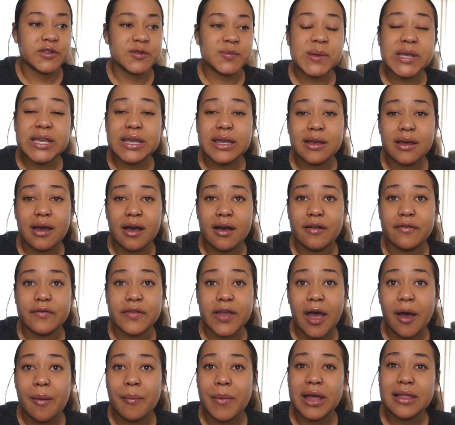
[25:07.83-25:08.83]
Speaking of,
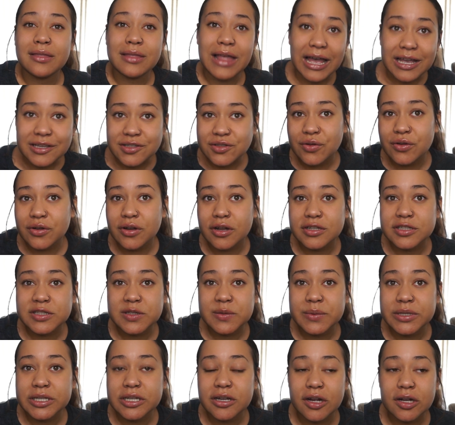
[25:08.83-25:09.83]
yeah, my last
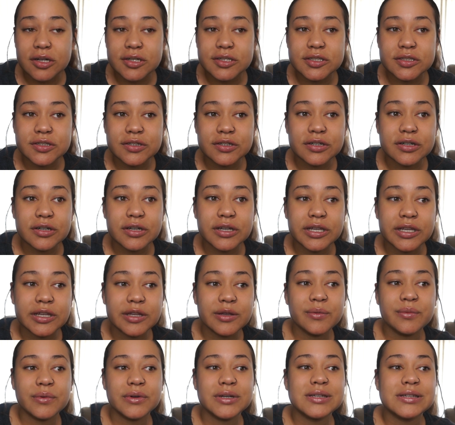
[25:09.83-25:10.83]
colonoscopy doctor,
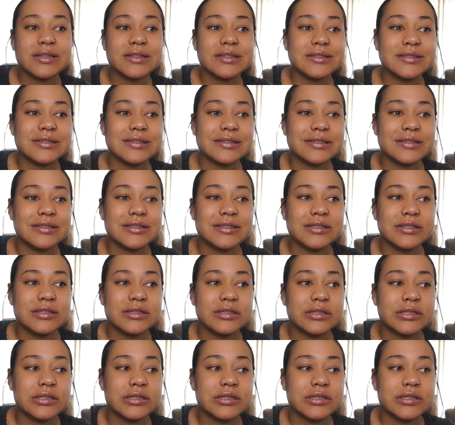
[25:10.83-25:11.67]
he was